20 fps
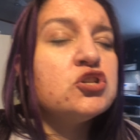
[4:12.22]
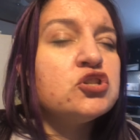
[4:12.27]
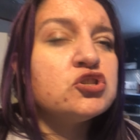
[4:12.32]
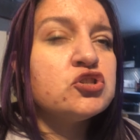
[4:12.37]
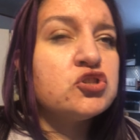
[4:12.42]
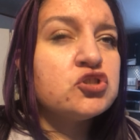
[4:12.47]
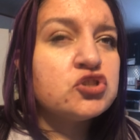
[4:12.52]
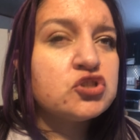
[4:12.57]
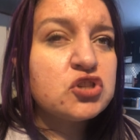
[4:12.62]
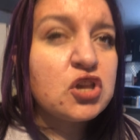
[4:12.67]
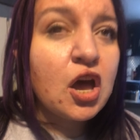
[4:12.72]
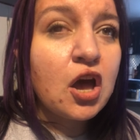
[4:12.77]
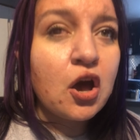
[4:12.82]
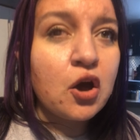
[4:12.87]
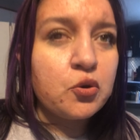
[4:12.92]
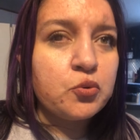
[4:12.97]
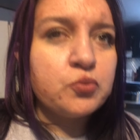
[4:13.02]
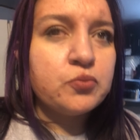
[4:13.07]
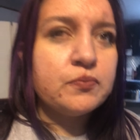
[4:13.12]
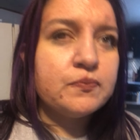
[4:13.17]

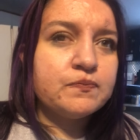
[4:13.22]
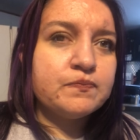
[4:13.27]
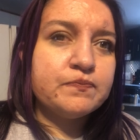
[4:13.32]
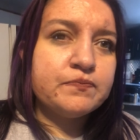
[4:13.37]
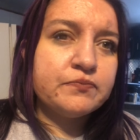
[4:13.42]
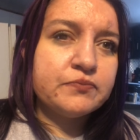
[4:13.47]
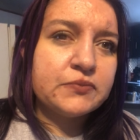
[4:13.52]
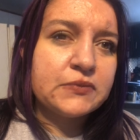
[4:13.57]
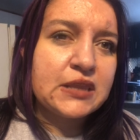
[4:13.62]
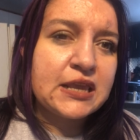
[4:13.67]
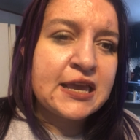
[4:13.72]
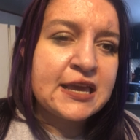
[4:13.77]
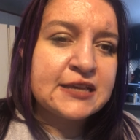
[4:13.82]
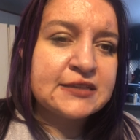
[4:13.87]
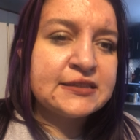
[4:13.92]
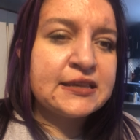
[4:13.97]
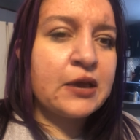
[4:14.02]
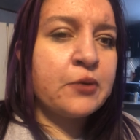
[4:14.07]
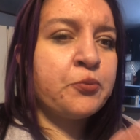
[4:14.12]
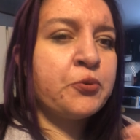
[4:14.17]
So, he
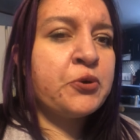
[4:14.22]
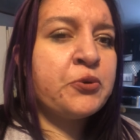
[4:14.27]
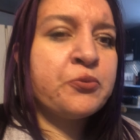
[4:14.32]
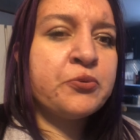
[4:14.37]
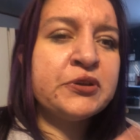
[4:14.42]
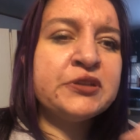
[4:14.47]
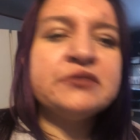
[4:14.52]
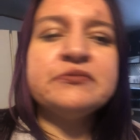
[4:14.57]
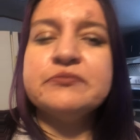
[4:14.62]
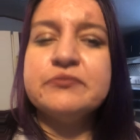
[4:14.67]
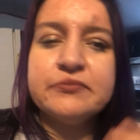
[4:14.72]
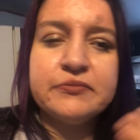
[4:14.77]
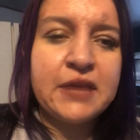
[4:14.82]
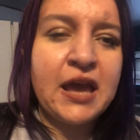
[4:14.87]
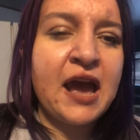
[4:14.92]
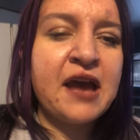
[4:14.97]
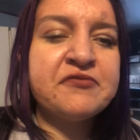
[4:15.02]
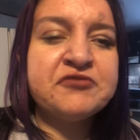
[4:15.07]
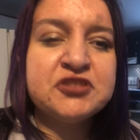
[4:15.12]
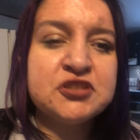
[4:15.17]
said we would
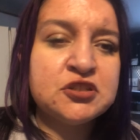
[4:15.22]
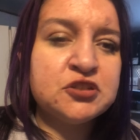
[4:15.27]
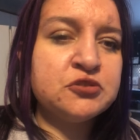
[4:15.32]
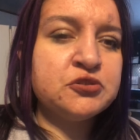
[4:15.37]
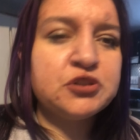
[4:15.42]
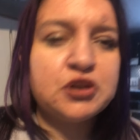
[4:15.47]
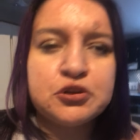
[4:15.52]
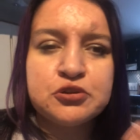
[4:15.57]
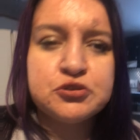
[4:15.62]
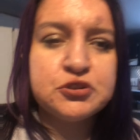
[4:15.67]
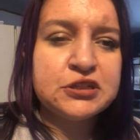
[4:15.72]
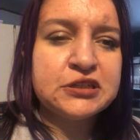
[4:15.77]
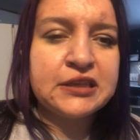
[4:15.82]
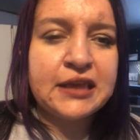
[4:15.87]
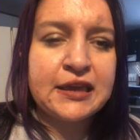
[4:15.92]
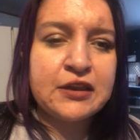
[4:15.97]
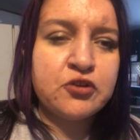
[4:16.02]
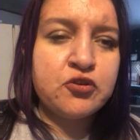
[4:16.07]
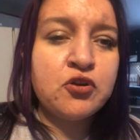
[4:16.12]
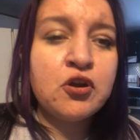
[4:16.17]
have to do surgery
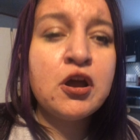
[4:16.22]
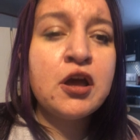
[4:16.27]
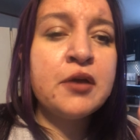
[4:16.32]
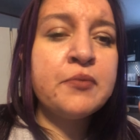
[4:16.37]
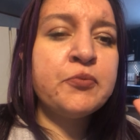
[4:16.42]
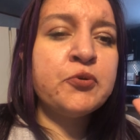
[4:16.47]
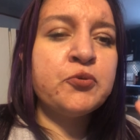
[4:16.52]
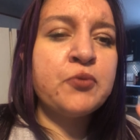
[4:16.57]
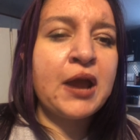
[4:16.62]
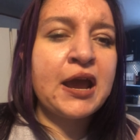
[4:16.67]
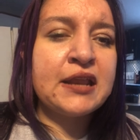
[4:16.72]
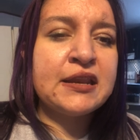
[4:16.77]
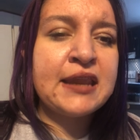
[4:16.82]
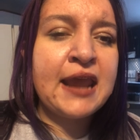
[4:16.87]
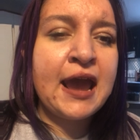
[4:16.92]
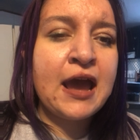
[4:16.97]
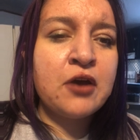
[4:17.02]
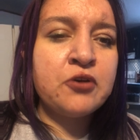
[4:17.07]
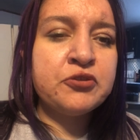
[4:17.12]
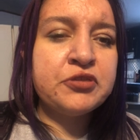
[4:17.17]
later on, but right
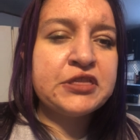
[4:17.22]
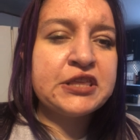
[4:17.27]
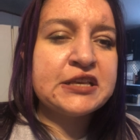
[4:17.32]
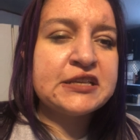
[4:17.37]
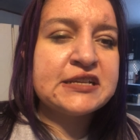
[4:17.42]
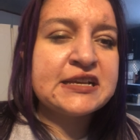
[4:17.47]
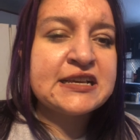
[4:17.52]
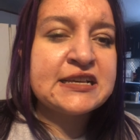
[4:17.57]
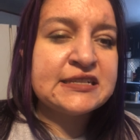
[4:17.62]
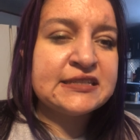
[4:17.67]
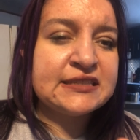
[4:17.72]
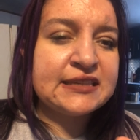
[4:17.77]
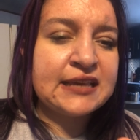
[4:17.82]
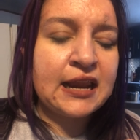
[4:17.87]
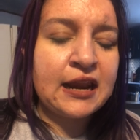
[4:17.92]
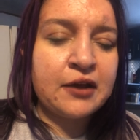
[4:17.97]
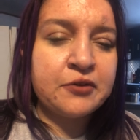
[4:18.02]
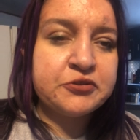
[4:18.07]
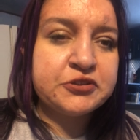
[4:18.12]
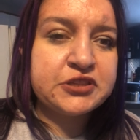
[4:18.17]
now, he
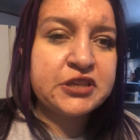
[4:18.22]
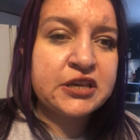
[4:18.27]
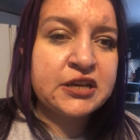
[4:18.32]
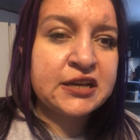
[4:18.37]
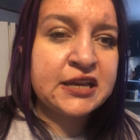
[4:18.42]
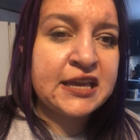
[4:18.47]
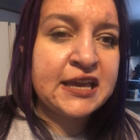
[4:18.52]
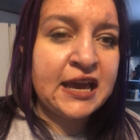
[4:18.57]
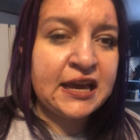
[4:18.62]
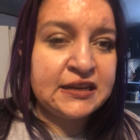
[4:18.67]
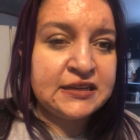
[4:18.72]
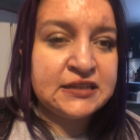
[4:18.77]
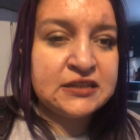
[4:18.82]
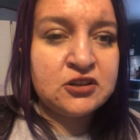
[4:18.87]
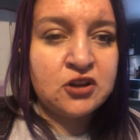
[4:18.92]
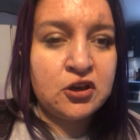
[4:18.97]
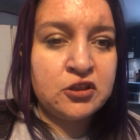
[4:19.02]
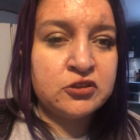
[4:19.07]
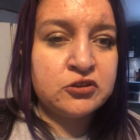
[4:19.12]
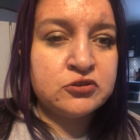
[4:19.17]
said I was lucky I did
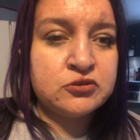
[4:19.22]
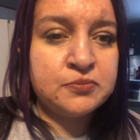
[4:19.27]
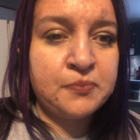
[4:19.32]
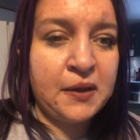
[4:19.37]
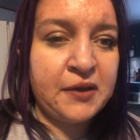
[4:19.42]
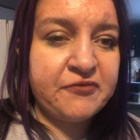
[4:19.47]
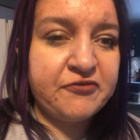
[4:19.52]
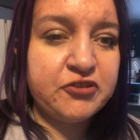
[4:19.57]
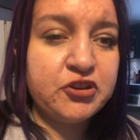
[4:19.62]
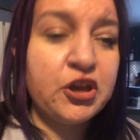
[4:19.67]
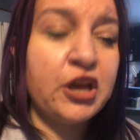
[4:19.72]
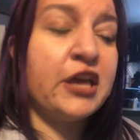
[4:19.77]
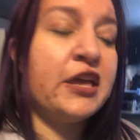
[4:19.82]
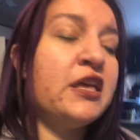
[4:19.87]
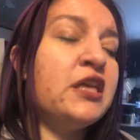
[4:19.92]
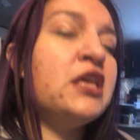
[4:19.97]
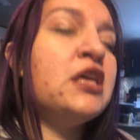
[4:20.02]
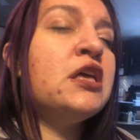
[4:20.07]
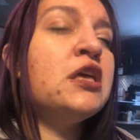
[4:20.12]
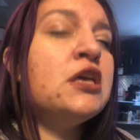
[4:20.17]
not lose my foot.
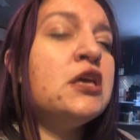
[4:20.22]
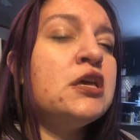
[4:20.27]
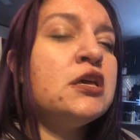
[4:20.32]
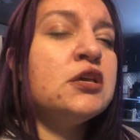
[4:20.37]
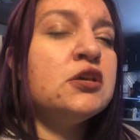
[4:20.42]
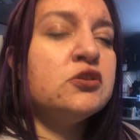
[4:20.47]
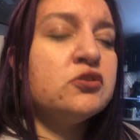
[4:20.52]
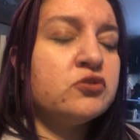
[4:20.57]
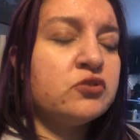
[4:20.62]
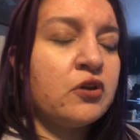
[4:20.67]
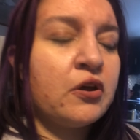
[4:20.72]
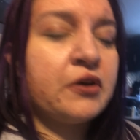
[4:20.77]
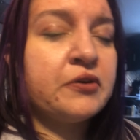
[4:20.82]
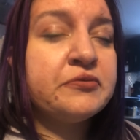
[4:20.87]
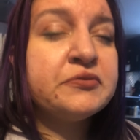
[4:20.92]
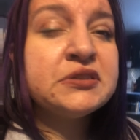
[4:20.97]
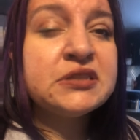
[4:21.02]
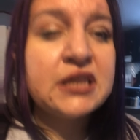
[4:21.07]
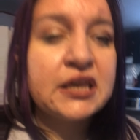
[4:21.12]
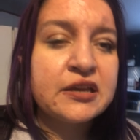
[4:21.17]
So, I
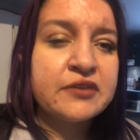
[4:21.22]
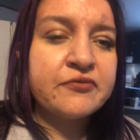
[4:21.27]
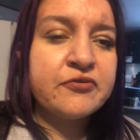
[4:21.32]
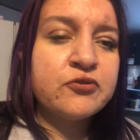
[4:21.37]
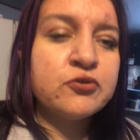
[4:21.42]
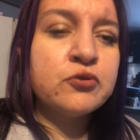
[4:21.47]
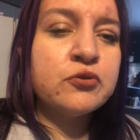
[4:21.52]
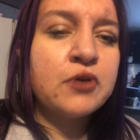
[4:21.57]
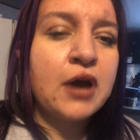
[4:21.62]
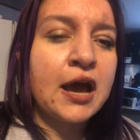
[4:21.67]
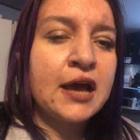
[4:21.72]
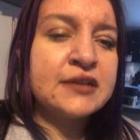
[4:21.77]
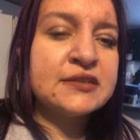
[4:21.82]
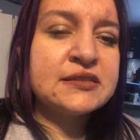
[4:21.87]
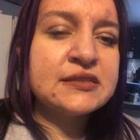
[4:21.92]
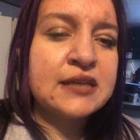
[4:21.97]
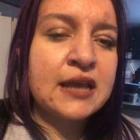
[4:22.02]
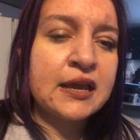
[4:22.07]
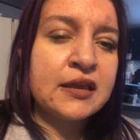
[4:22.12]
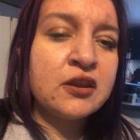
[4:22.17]
was thankful. I
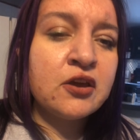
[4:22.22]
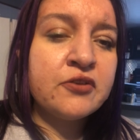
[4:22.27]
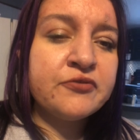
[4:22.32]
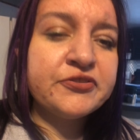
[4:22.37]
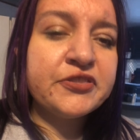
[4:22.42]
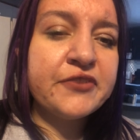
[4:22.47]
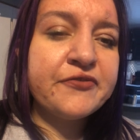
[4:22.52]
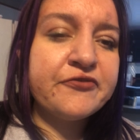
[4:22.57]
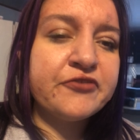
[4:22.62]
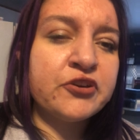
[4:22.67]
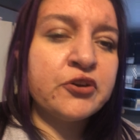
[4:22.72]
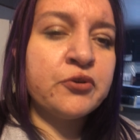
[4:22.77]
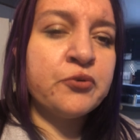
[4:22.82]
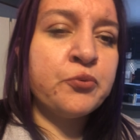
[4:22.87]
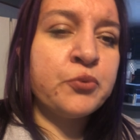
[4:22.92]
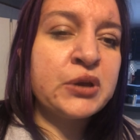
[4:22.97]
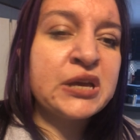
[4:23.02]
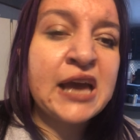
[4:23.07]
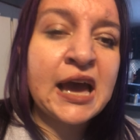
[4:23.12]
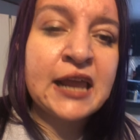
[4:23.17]
stayed off the foot.
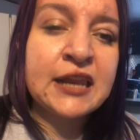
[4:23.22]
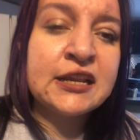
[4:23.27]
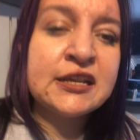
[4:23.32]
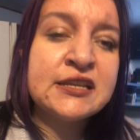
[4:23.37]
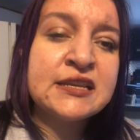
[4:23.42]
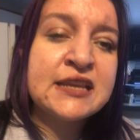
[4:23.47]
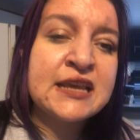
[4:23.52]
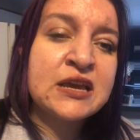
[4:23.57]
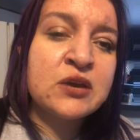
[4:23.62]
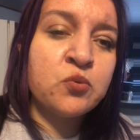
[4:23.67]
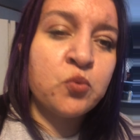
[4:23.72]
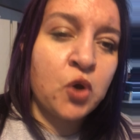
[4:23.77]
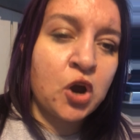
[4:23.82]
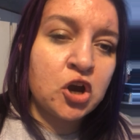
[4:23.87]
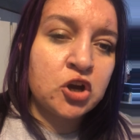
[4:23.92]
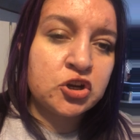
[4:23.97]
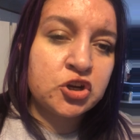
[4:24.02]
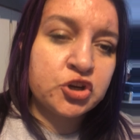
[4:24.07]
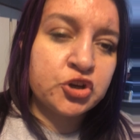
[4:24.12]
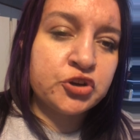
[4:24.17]
We got a knee
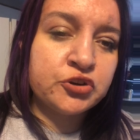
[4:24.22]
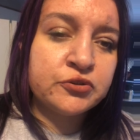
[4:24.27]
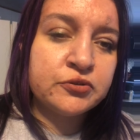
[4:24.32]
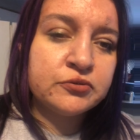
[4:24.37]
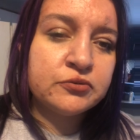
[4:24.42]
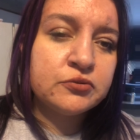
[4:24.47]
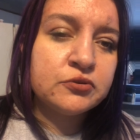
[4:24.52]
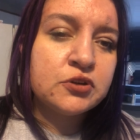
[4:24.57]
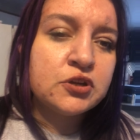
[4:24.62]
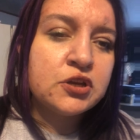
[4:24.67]
walker.